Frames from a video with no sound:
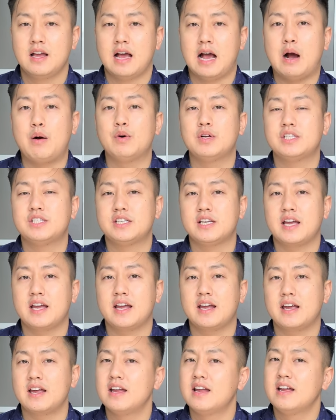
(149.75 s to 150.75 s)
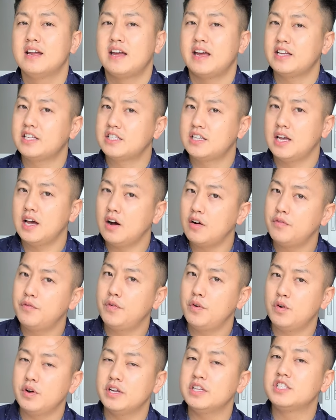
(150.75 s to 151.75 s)
I would say, it's
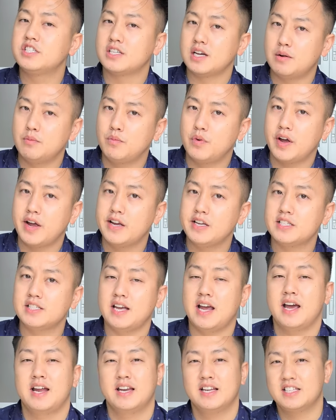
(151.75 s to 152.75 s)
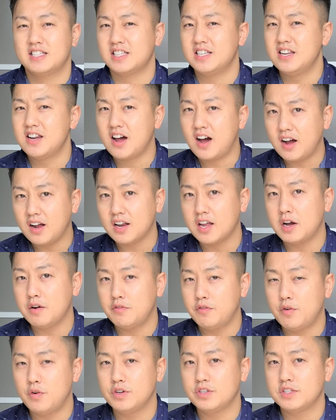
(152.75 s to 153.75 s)
helpful in some ways and it's not
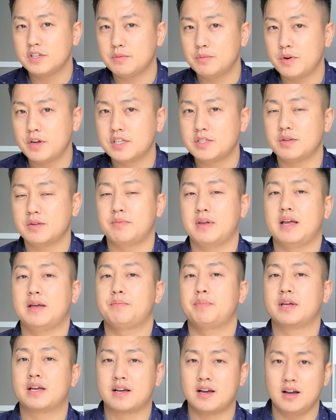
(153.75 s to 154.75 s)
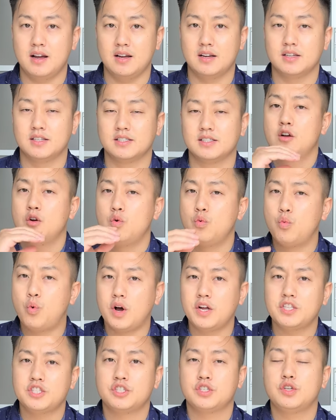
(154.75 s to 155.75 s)
helpful in some ways because
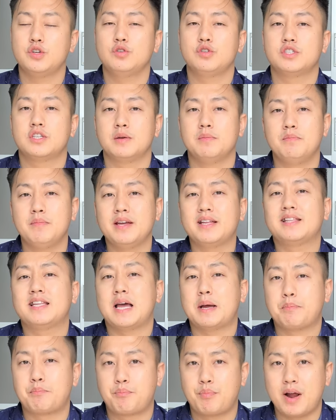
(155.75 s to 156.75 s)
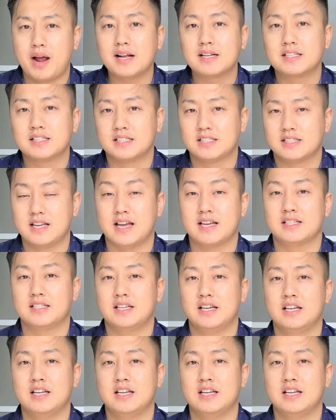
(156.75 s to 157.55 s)
once you submit that practice test,